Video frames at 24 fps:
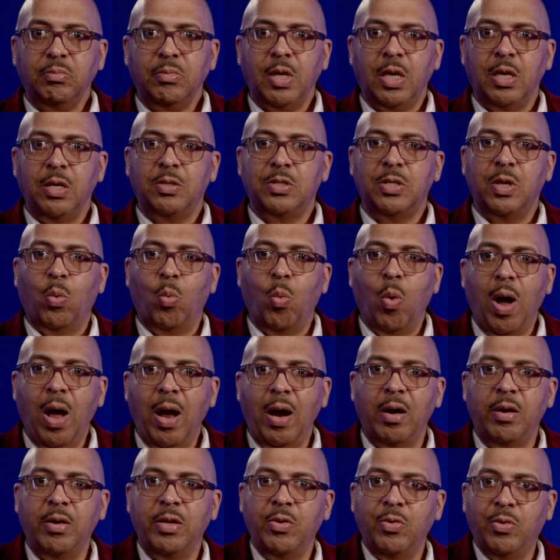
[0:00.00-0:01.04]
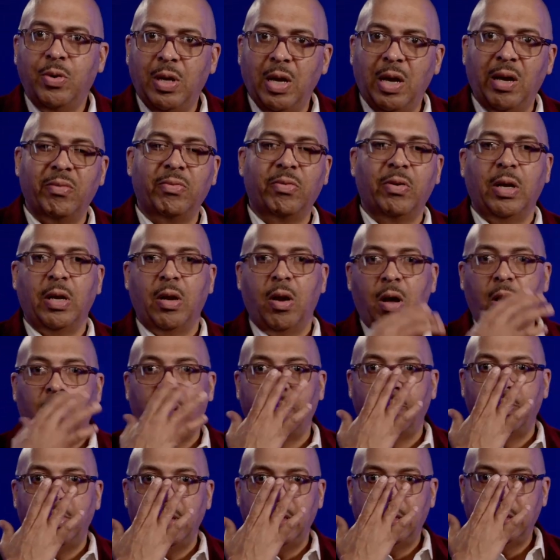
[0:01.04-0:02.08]
He said, "Why are you covering all
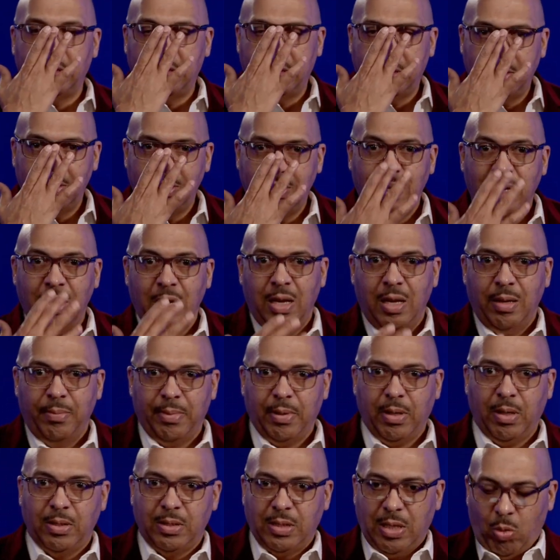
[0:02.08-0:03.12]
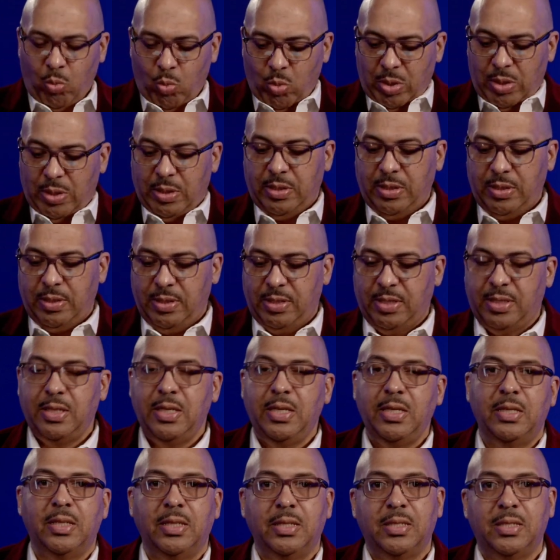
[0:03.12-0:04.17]
of this?" "Because I want us to
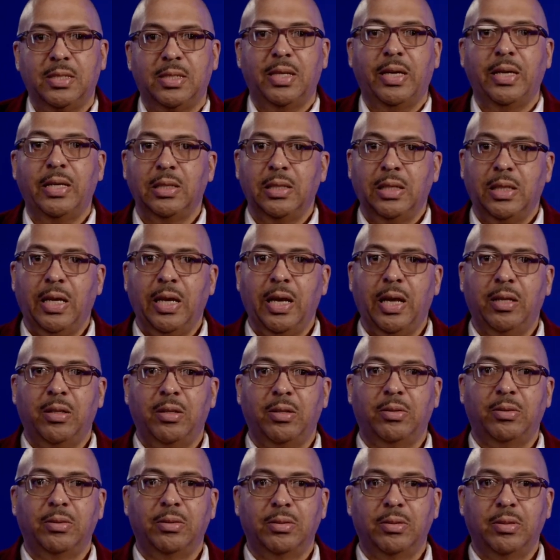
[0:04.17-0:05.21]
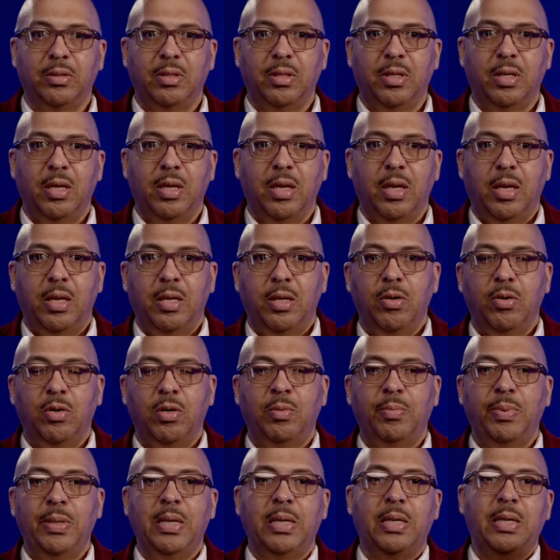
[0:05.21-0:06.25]
see this thing together." You
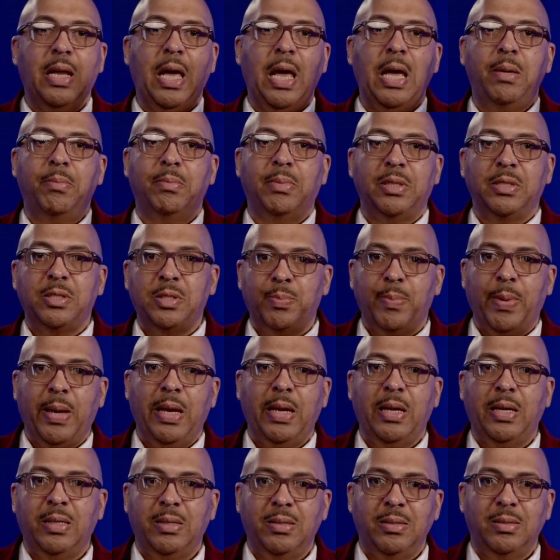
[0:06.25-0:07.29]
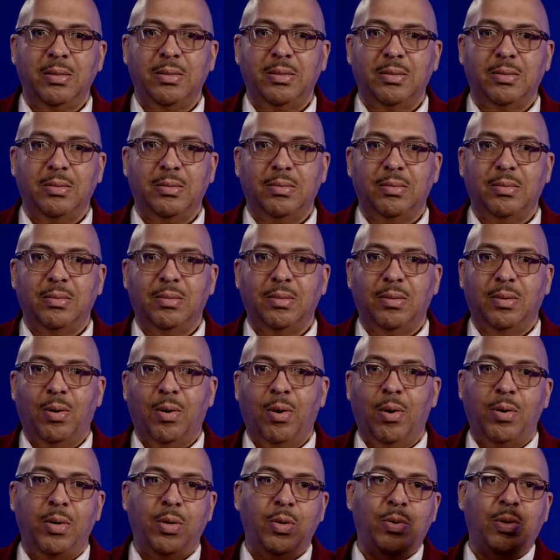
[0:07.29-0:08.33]
could be a nameless man,
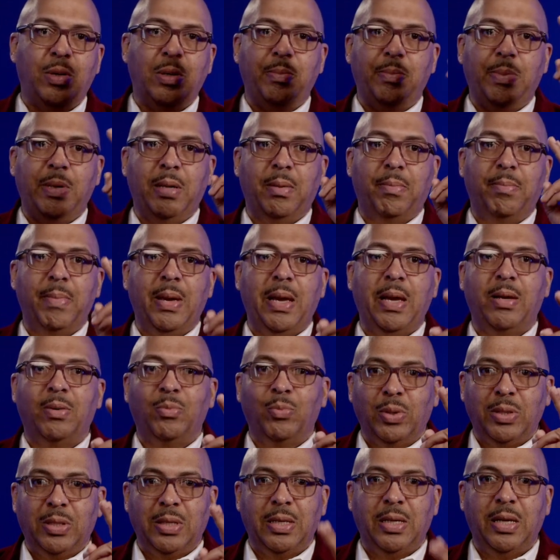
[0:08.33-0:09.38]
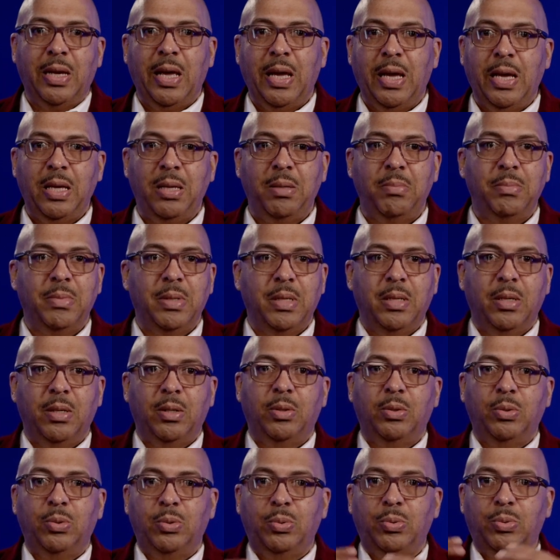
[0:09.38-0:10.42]
or you can be a man with a name
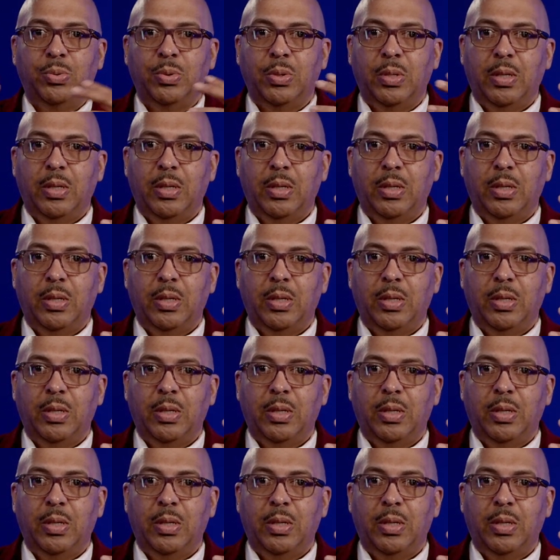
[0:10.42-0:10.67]
who's